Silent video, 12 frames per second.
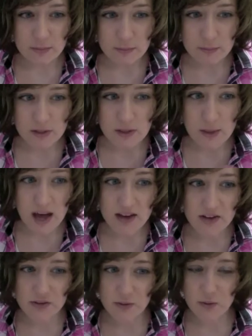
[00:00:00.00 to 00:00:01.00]
But the
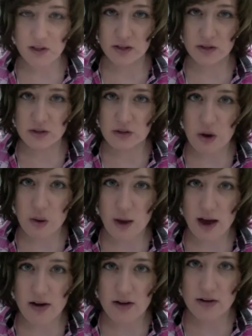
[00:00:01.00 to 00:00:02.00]
pattern works so
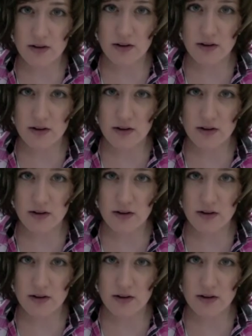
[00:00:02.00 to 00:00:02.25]
well.